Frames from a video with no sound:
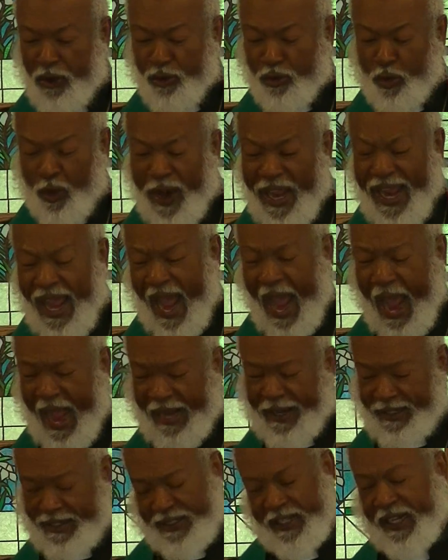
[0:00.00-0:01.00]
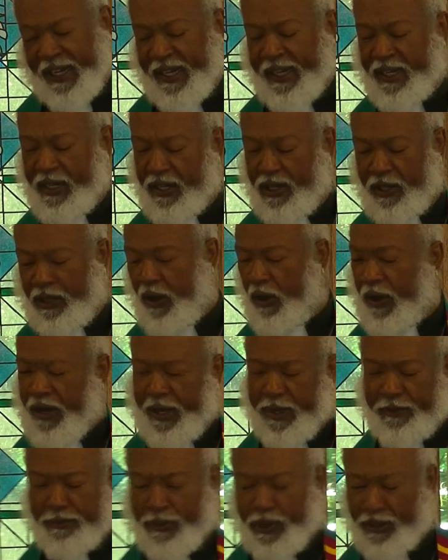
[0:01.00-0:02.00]
reacting, Lord
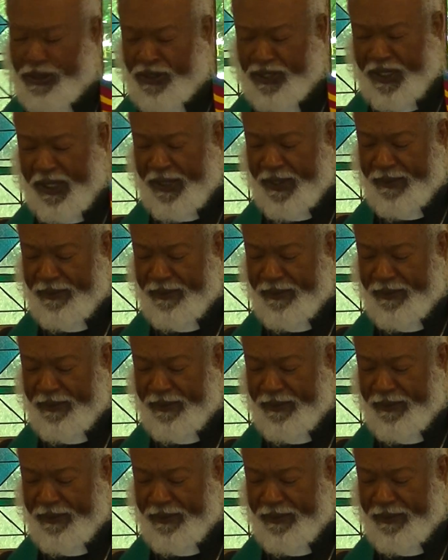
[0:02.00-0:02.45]
have mercy,